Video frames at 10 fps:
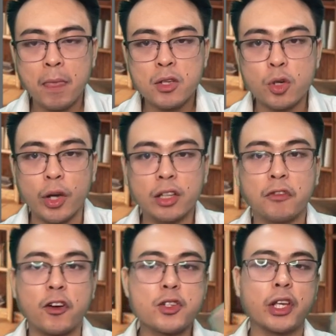So in the
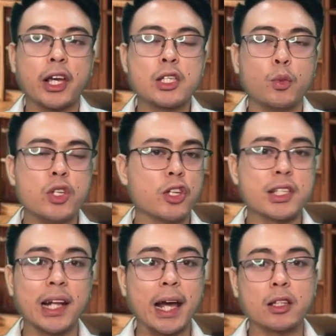first case, we just
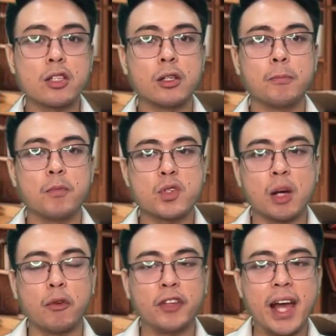let
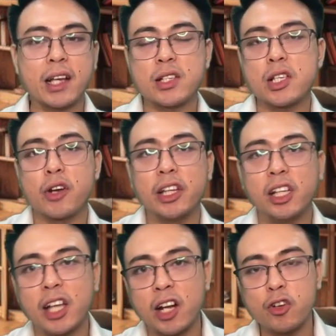some of the excess
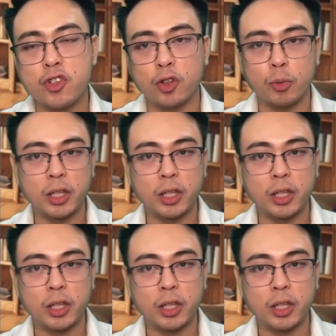radiant energy to be